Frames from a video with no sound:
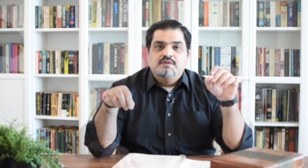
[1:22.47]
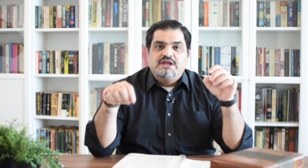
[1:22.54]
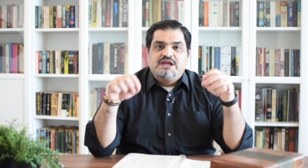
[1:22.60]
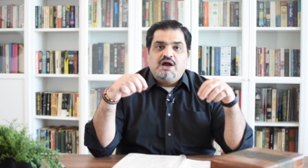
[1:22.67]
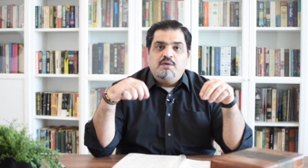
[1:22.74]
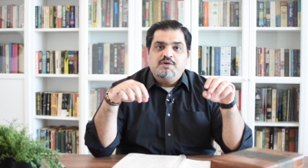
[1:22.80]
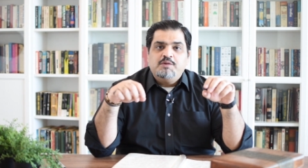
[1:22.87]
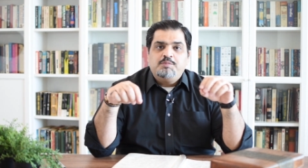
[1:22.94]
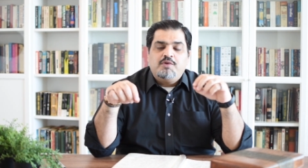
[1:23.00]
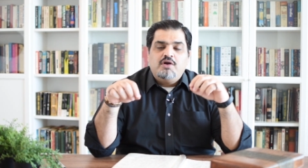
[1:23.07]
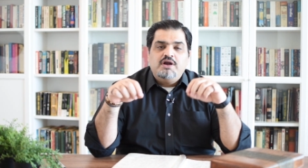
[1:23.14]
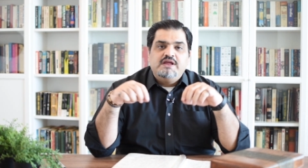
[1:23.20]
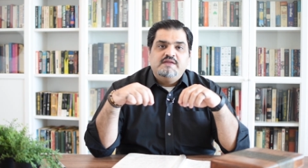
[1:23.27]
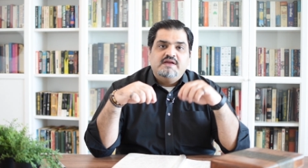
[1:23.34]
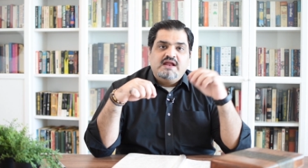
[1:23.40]
The
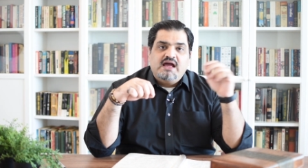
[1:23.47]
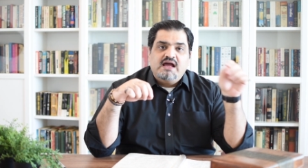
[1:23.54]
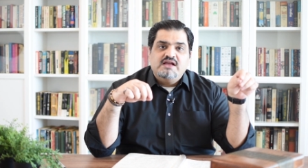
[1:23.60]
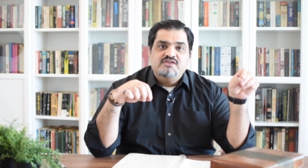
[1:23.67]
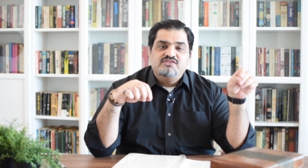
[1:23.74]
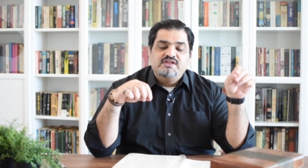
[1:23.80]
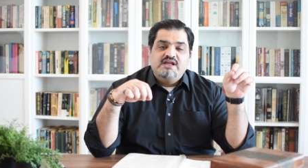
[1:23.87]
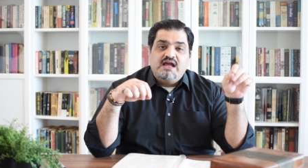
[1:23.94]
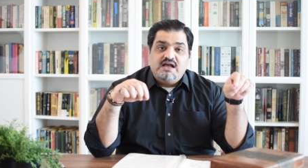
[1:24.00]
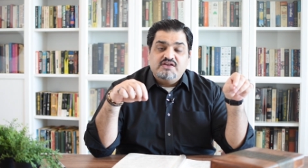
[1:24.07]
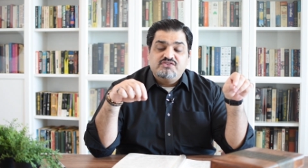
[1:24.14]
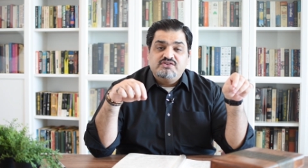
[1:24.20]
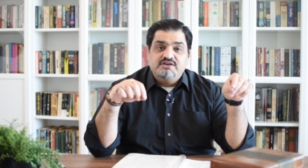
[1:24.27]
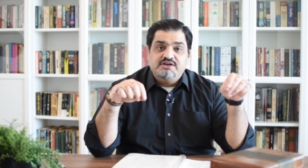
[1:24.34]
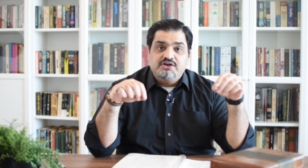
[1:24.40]
counterparty that has the
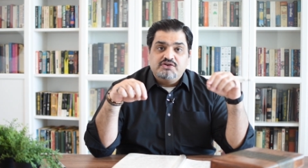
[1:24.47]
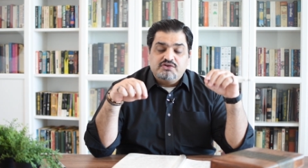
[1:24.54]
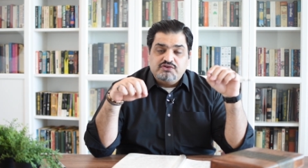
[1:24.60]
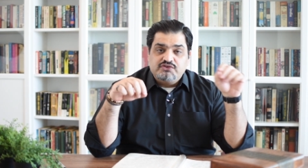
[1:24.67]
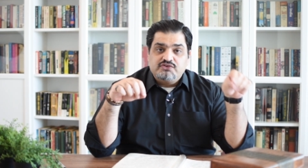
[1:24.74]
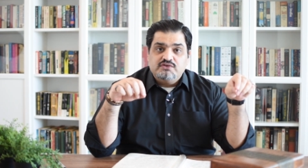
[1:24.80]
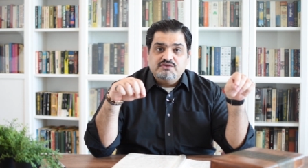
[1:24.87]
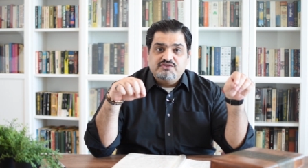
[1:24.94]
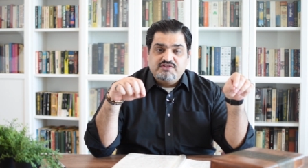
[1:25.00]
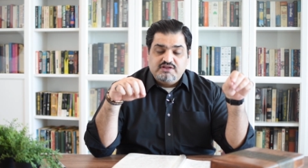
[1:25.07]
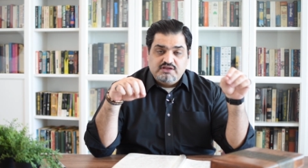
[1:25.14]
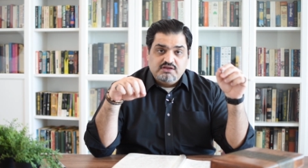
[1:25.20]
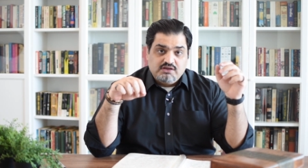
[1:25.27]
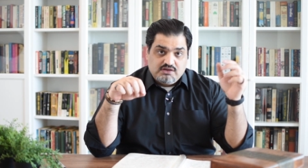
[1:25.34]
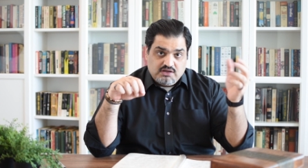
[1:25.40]
asset and controls
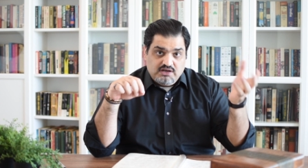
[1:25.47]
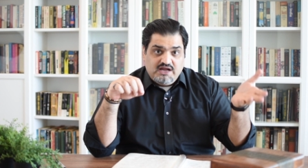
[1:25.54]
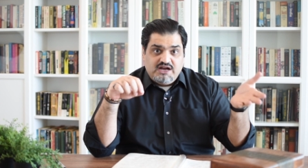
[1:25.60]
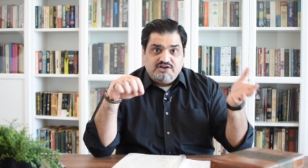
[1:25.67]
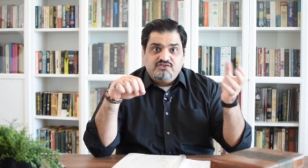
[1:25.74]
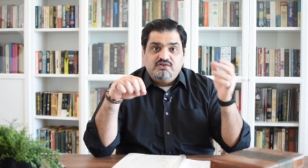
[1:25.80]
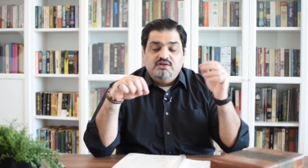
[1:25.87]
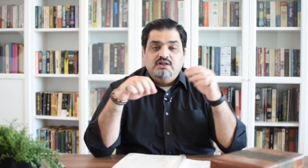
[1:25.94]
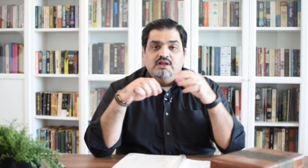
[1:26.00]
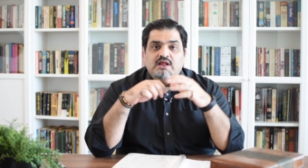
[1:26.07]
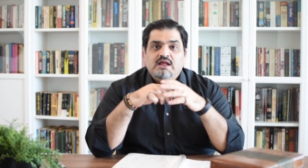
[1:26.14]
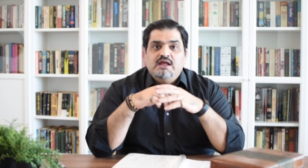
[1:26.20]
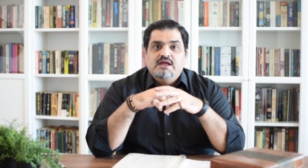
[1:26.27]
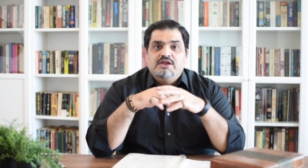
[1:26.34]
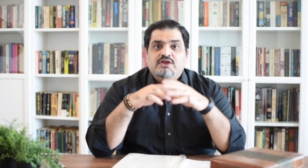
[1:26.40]
the collateral,
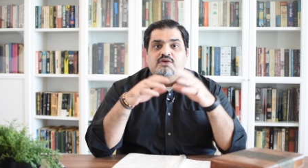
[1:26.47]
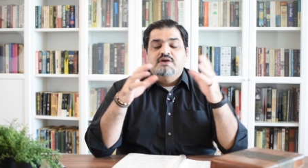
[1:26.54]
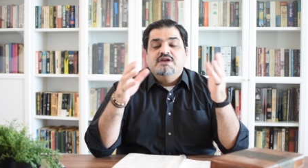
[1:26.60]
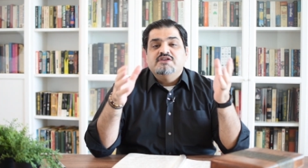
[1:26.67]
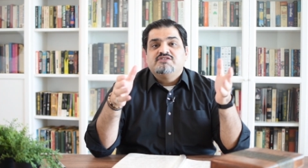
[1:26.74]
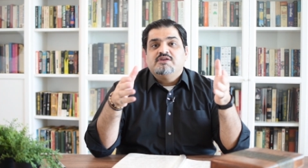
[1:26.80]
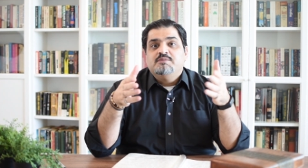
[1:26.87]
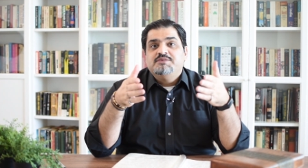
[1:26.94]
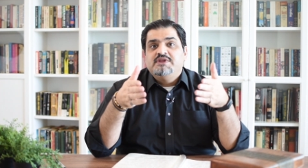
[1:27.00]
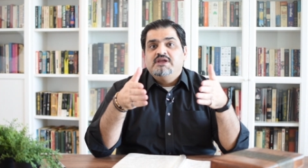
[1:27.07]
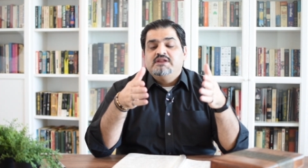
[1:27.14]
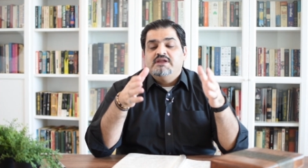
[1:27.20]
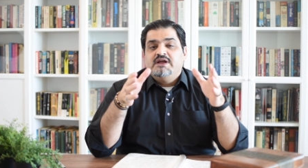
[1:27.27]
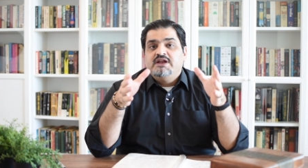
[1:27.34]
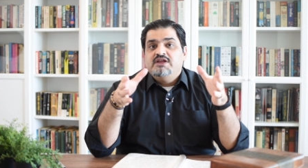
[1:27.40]
is
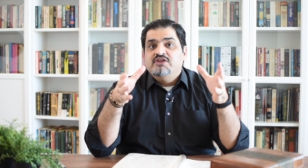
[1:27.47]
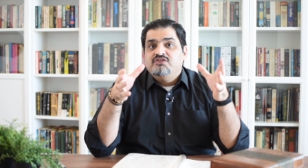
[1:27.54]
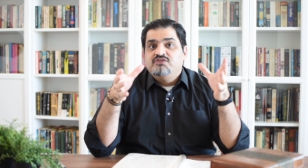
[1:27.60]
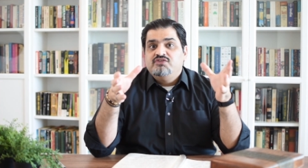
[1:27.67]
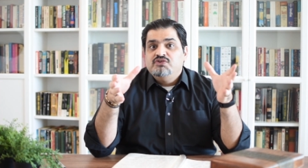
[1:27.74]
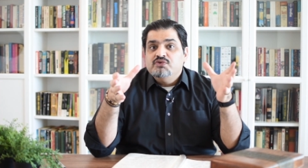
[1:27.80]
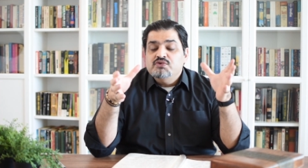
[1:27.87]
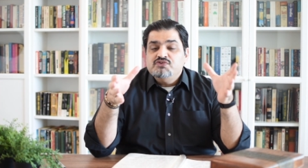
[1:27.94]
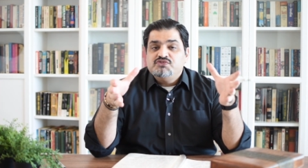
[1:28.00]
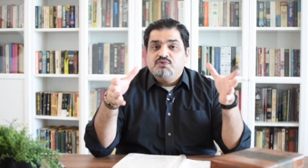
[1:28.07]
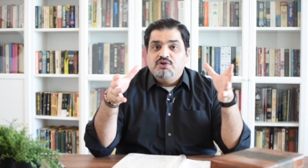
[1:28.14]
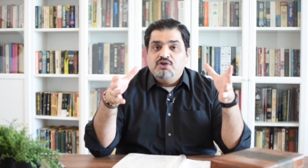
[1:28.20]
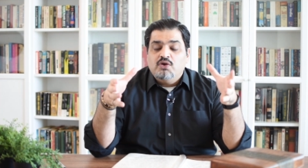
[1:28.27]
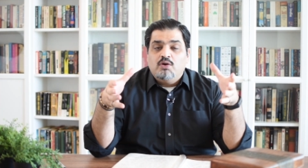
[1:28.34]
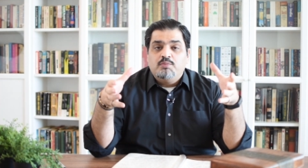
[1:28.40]
something that is
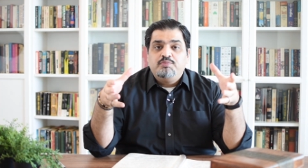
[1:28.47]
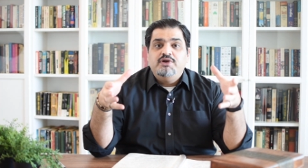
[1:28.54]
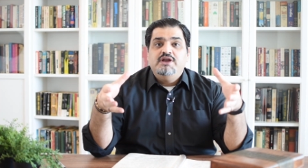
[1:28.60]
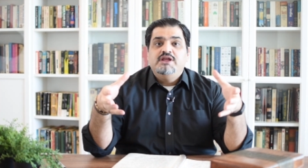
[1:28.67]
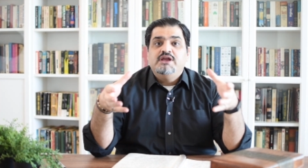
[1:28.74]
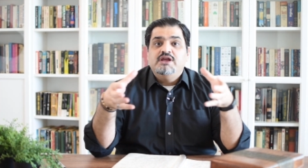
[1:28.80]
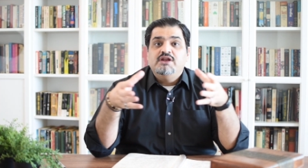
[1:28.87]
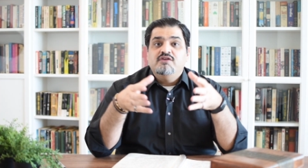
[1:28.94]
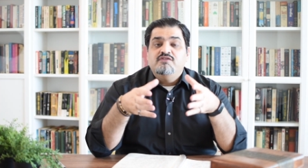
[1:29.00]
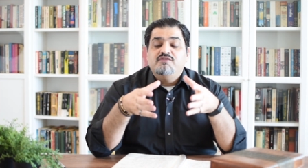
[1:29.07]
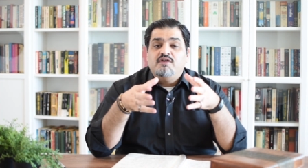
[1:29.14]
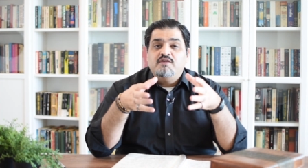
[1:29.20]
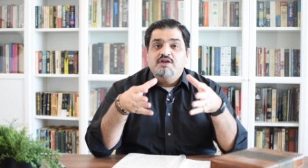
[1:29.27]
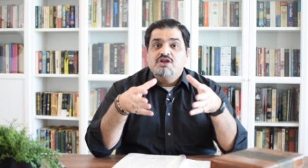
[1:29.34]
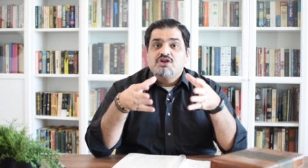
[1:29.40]
usually operating in a
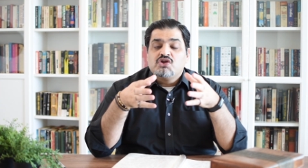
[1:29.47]
very